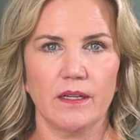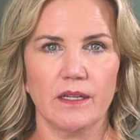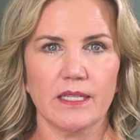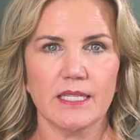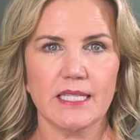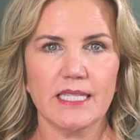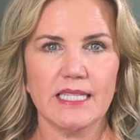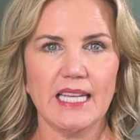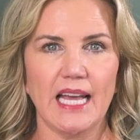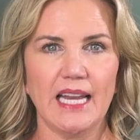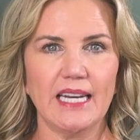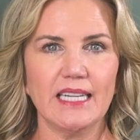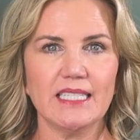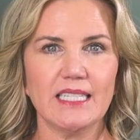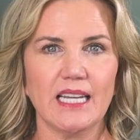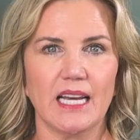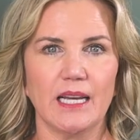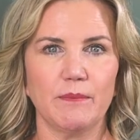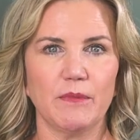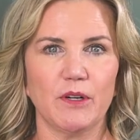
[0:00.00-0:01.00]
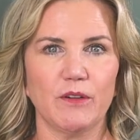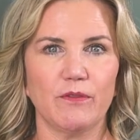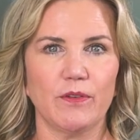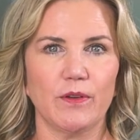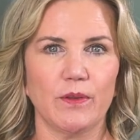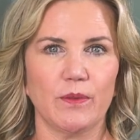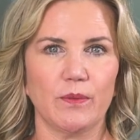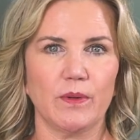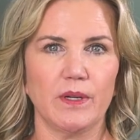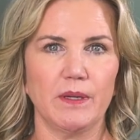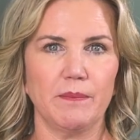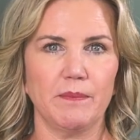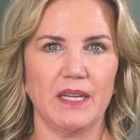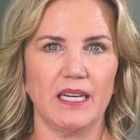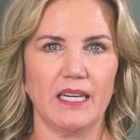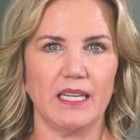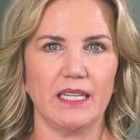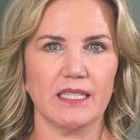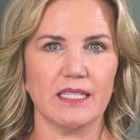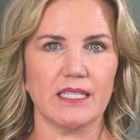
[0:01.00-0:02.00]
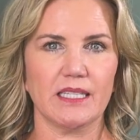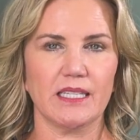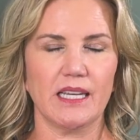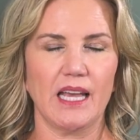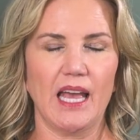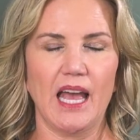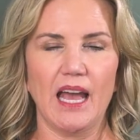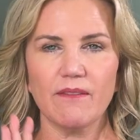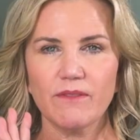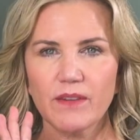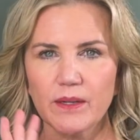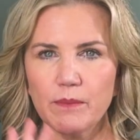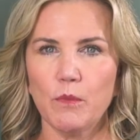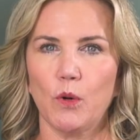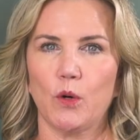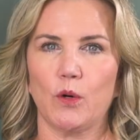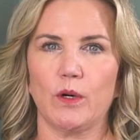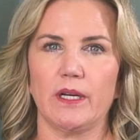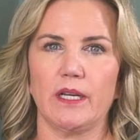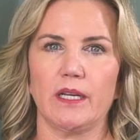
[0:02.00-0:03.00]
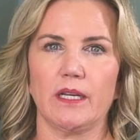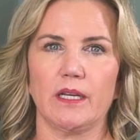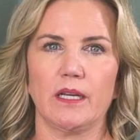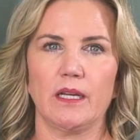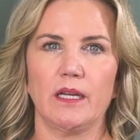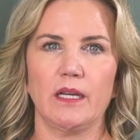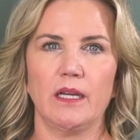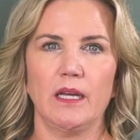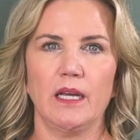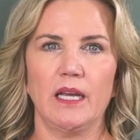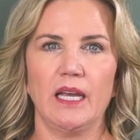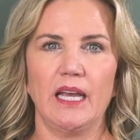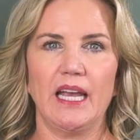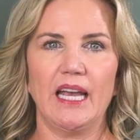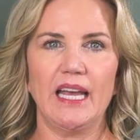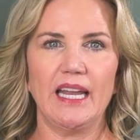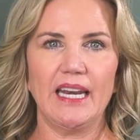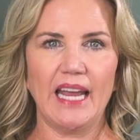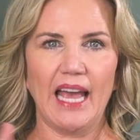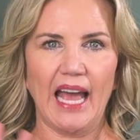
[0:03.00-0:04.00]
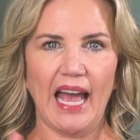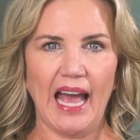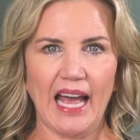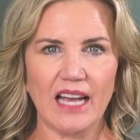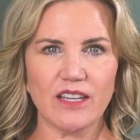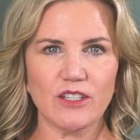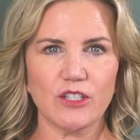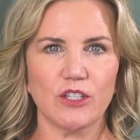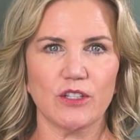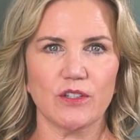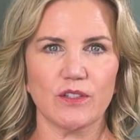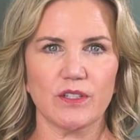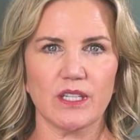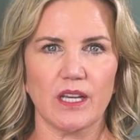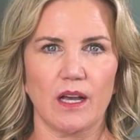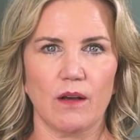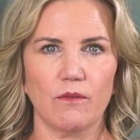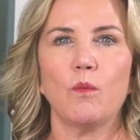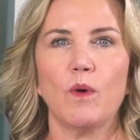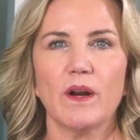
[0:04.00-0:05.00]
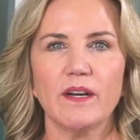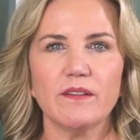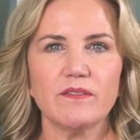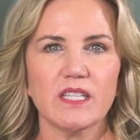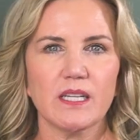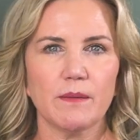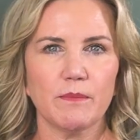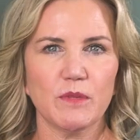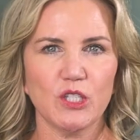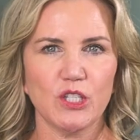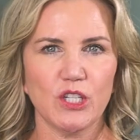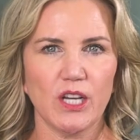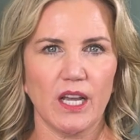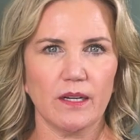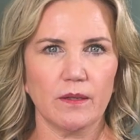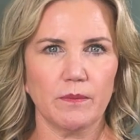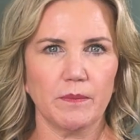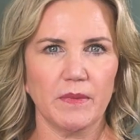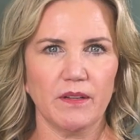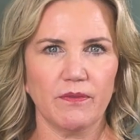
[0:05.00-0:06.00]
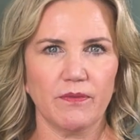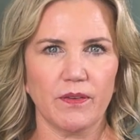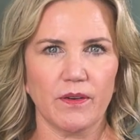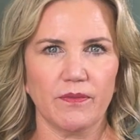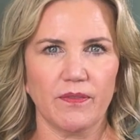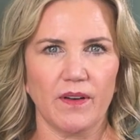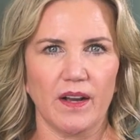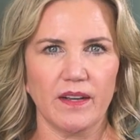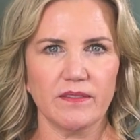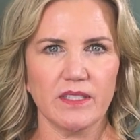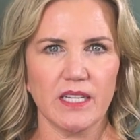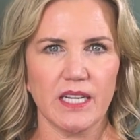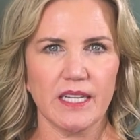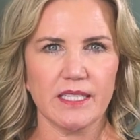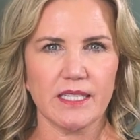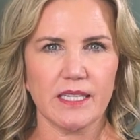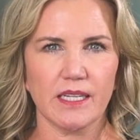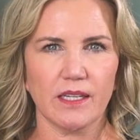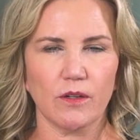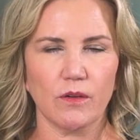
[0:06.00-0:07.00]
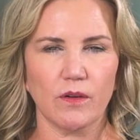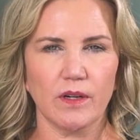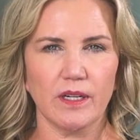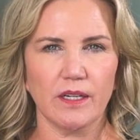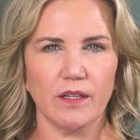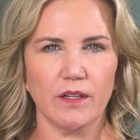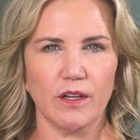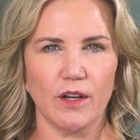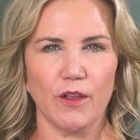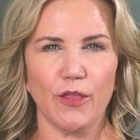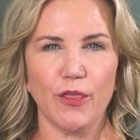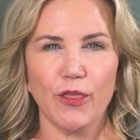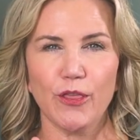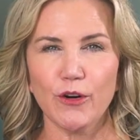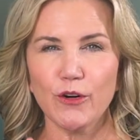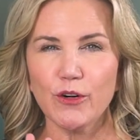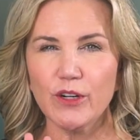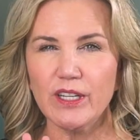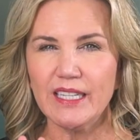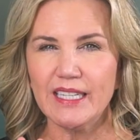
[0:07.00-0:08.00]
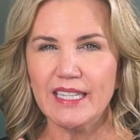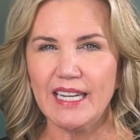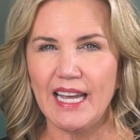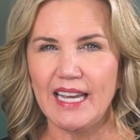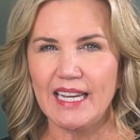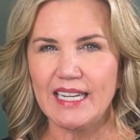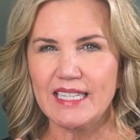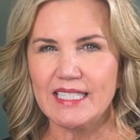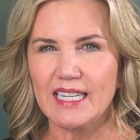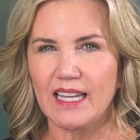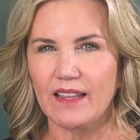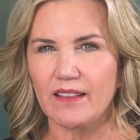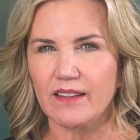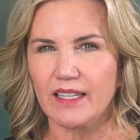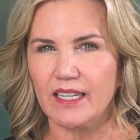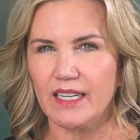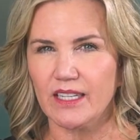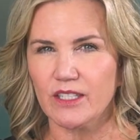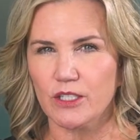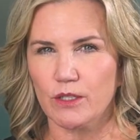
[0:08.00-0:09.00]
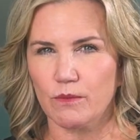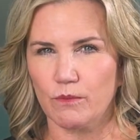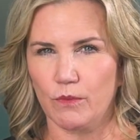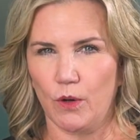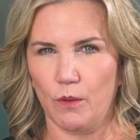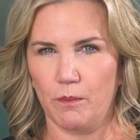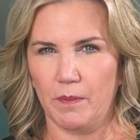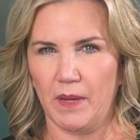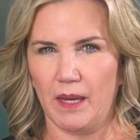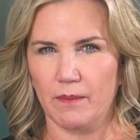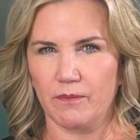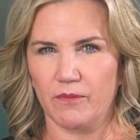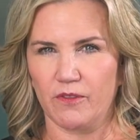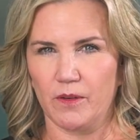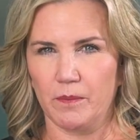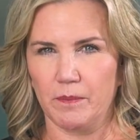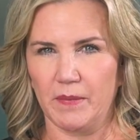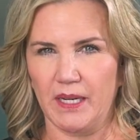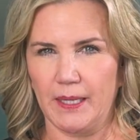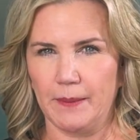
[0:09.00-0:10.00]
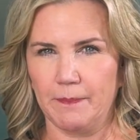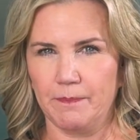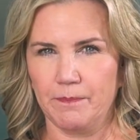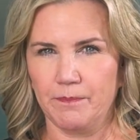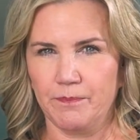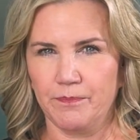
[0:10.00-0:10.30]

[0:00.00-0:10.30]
Set a timer for 3 minutes every morning and ask yourself, what if someone shadowed me for 5 days and created a 30-day delegation roadmap for me?